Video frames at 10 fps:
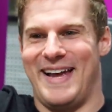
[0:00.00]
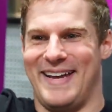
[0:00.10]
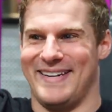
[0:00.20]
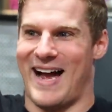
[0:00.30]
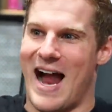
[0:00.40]

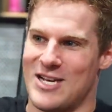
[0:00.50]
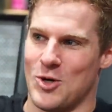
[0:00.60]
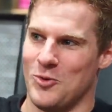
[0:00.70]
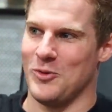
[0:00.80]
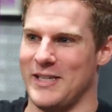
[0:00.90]
And I
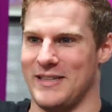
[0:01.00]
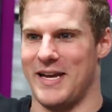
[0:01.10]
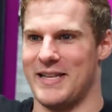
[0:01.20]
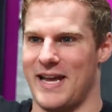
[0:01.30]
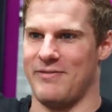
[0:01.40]
don't really
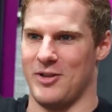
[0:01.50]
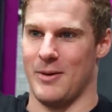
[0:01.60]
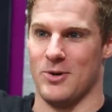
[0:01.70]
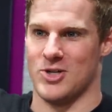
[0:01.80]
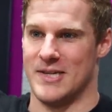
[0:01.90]
like that for the
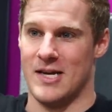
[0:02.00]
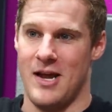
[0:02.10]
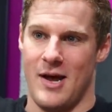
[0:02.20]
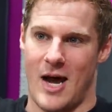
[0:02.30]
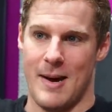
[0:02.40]
upper chest.
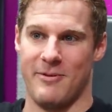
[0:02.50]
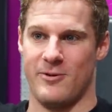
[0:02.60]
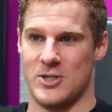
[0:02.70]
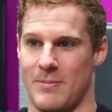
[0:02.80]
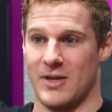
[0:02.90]
I
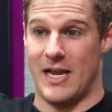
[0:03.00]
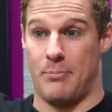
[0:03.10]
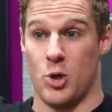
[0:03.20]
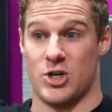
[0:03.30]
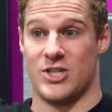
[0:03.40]
prefer something that
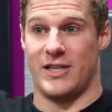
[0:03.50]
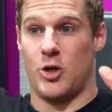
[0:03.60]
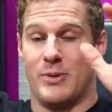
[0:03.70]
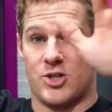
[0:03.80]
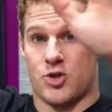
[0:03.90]
pushes a
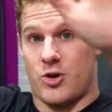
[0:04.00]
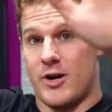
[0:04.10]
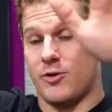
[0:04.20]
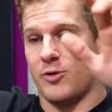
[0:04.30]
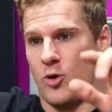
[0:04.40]
little bit
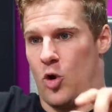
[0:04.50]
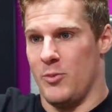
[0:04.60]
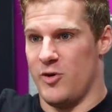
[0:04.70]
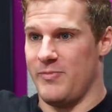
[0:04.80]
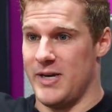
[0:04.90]
straighter through the whole
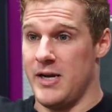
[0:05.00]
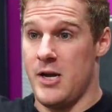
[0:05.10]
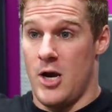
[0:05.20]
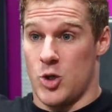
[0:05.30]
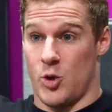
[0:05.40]
movement.
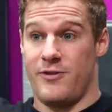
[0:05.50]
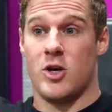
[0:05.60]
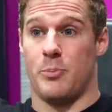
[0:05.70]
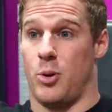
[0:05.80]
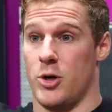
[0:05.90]
So if it
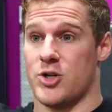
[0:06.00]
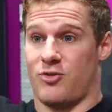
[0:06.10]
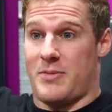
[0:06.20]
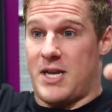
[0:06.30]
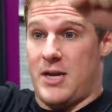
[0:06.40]
could push
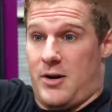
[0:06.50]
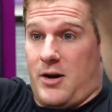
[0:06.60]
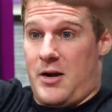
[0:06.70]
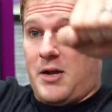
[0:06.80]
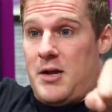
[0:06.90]
from
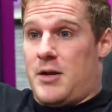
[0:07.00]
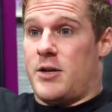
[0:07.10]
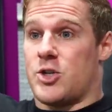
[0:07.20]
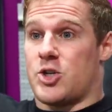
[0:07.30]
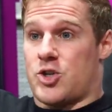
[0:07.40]
here
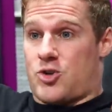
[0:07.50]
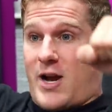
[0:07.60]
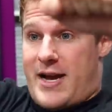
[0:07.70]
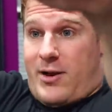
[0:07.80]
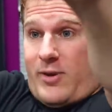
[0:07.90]

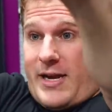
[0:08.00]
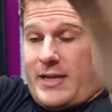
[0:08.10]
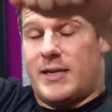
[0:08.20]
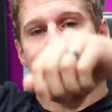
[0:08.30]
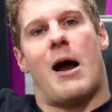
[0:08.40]
straight out like
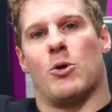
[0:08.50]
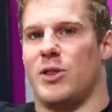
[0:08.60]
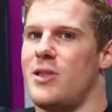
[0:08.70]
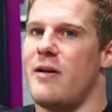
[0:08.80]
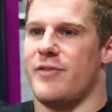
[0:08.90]
this, I would
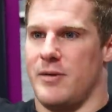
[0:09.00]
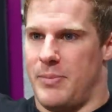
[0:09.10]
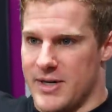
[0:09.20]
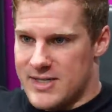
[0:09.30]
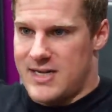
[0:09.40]
love it.
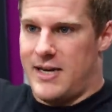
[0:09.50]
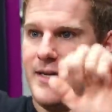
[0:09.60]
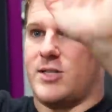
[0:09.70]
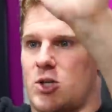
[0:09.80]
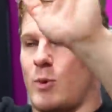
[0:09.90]
But instead,
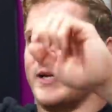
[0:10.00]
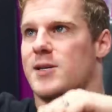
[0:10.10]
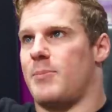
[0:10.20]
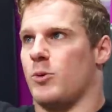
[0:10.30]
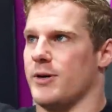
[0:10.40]
it swings
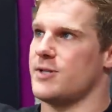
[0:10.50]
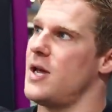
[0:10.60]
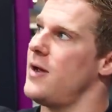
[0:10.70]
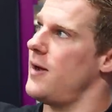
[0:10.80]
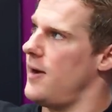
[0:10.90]
upwards.
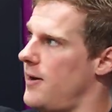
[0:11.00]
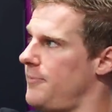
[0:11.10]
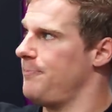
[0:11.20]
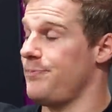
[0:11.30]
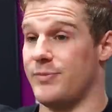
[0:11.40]

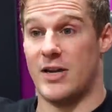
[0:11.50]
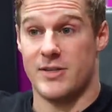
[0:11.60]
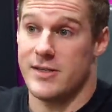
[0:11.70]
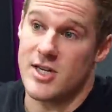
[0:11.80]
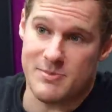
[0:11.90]

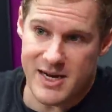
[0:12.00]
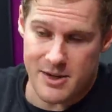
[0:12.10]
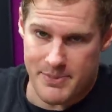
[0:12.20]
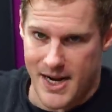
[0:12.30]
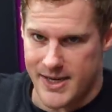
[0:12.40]
That doesn't make it
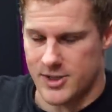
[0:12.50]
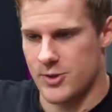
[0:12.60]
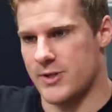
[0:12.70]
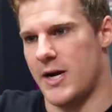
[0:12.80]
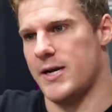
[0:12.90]
a bad
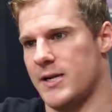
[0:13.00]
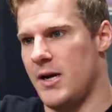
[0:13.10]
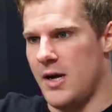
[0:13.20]
exercise.